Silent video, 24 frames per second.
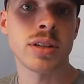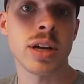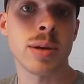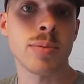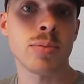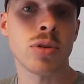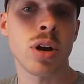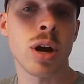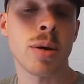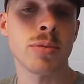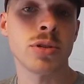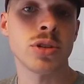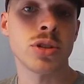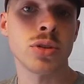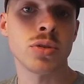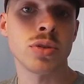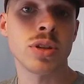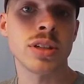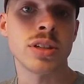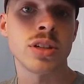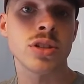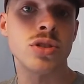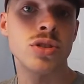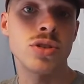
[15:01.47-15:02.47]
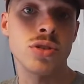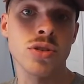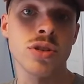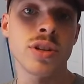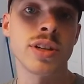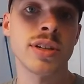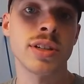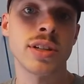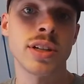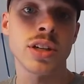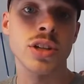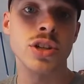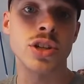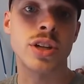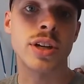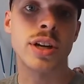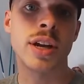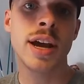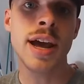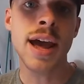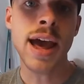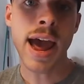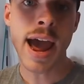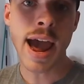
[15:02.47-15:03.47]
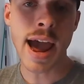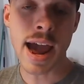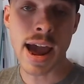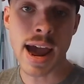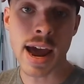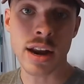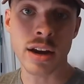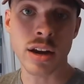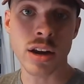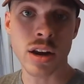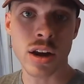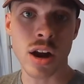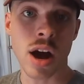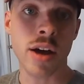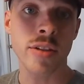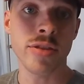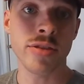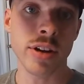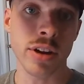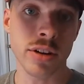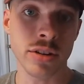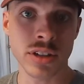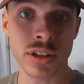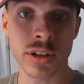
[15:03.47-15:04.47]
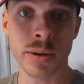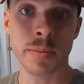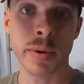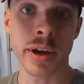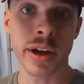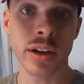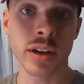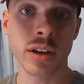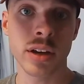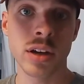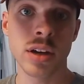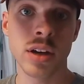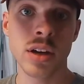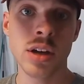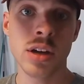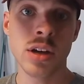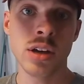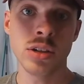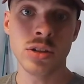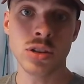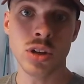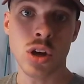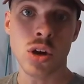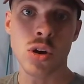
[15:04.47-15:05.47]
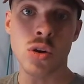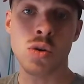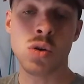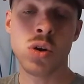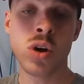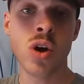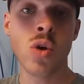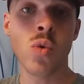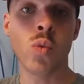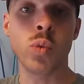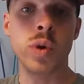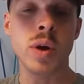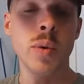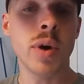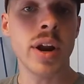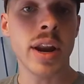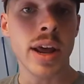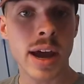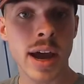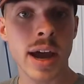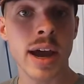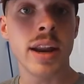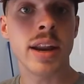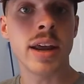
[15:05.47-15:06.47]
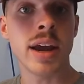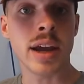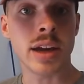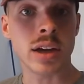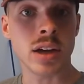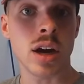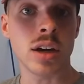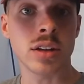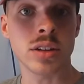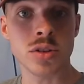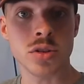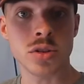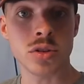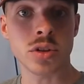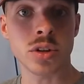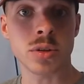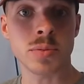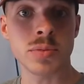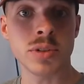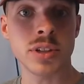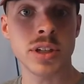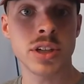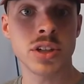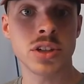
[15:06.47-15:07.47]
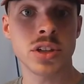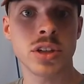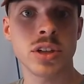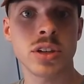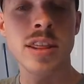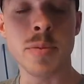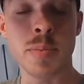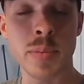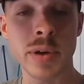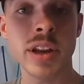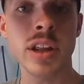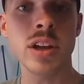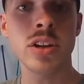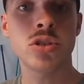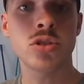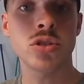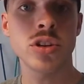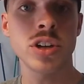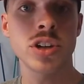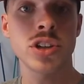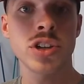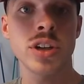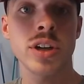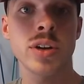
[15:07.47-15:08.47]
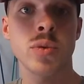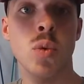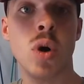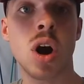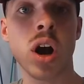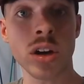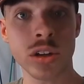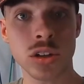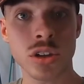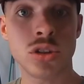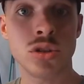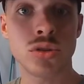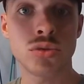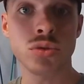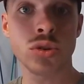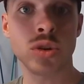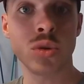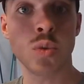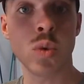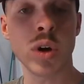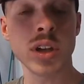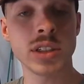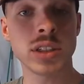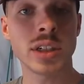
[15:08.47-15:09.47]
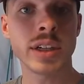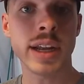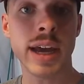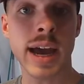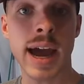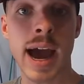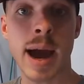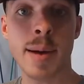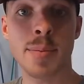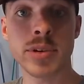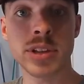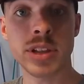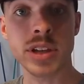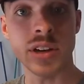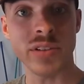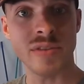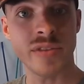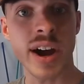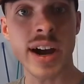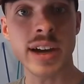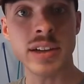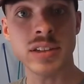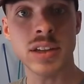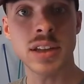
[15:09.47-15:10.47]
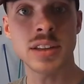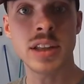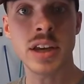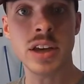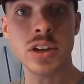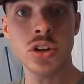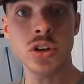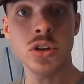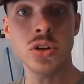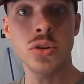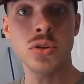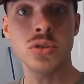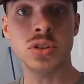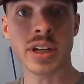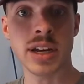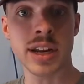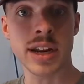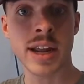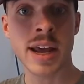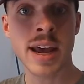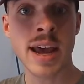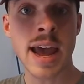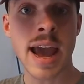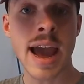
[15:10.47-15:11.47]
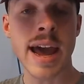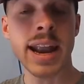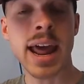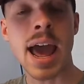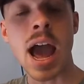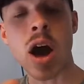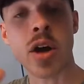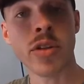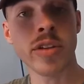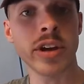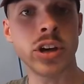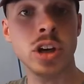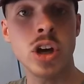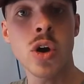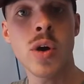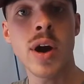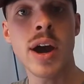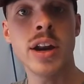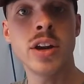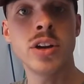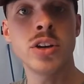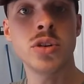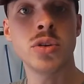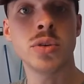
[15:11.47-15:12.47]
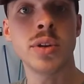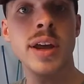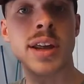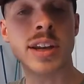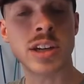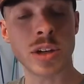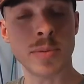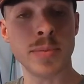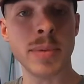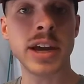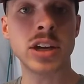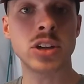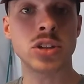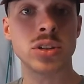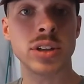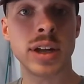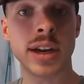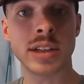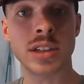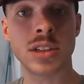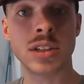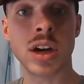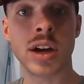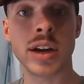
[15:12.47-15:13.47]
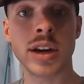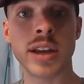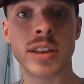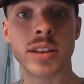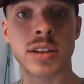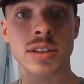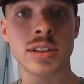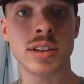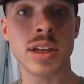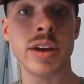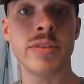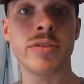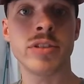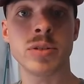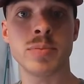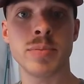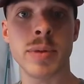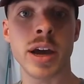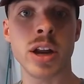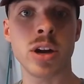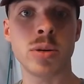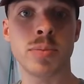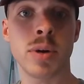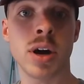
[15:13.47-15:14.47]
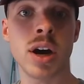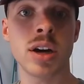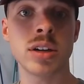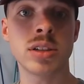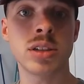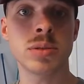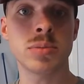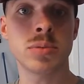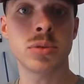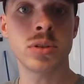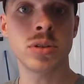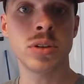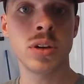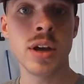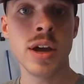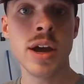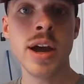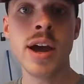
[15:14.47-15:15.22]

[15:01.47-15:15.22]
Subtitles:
I promise you this is your decision and not theirs to make. So we went ahead and got the circumcision. The pediatrician walked us through what's going to happen, the device that they use, and how they go ahead and do that, and to make sure that it's done in the safest manner possible.